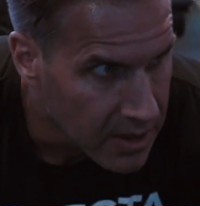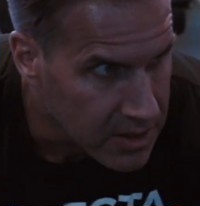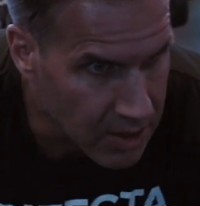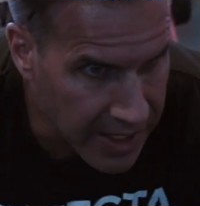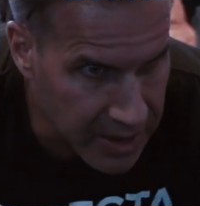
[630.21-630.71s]

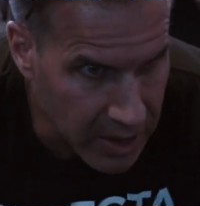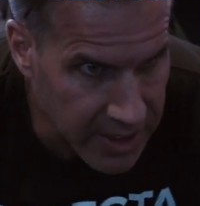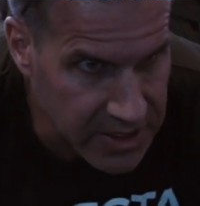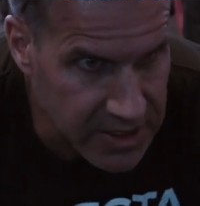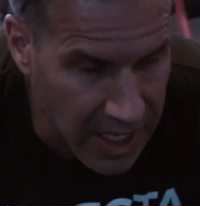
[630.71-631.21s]
So I
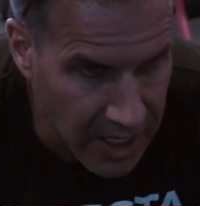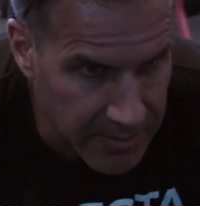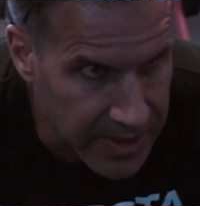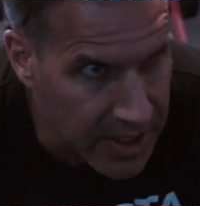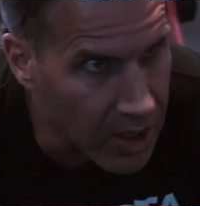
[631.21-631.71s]
noticed,
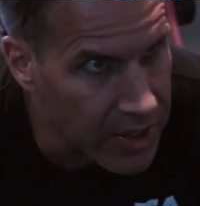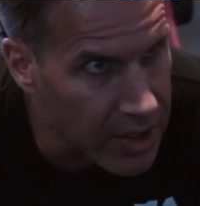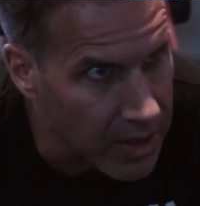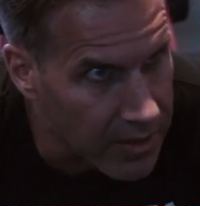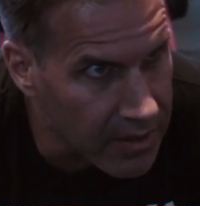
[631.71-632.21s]
you know,
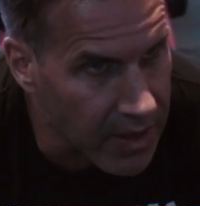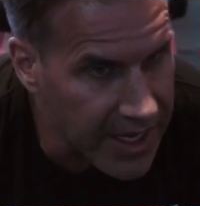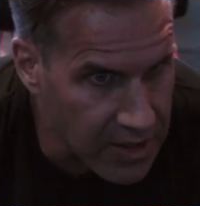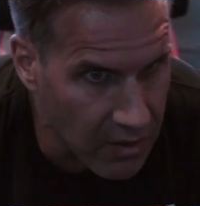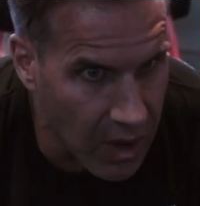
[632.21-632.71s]
your
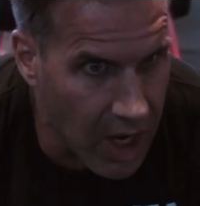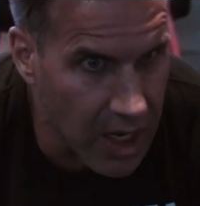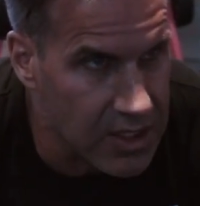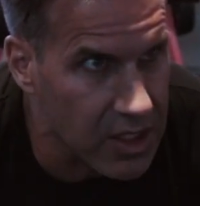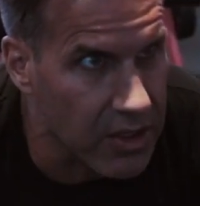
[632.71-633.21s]
legs are
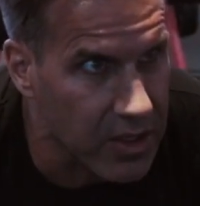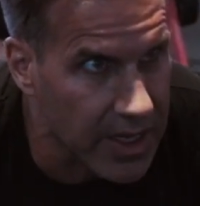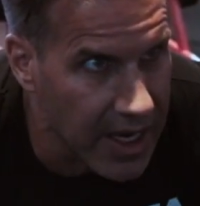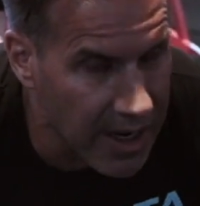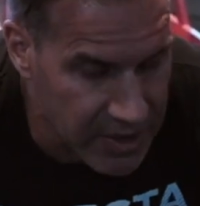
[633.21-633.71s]
long, so you
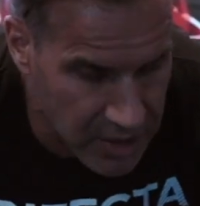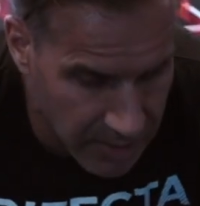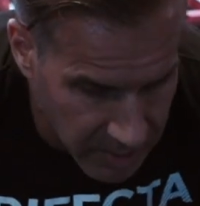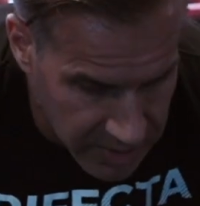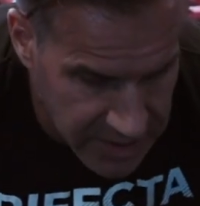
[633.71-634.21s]
had
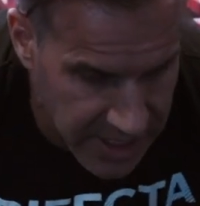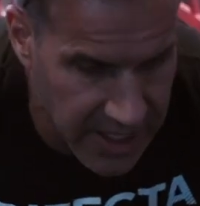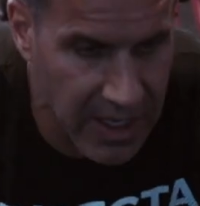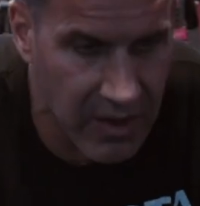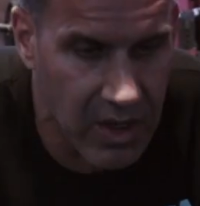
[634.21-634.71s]
trouble
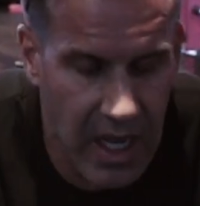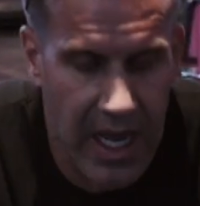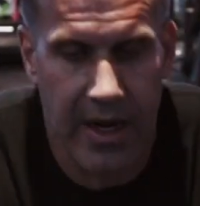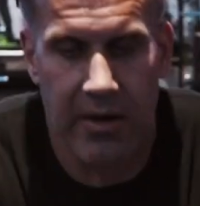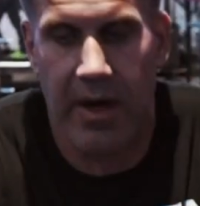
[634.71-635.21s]
staying a little higher,